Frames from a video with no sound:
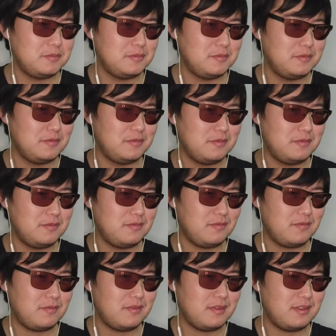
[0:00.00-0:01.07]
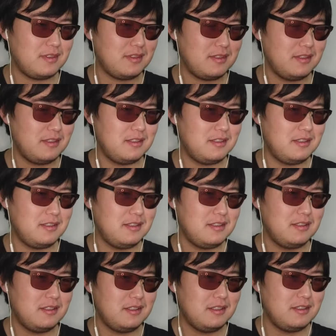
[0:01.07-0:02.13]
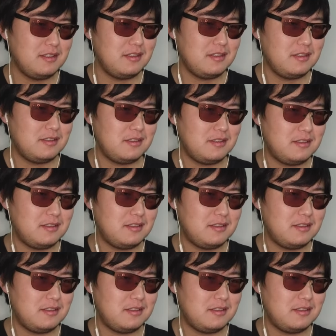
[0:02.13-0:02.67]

(no one is talking)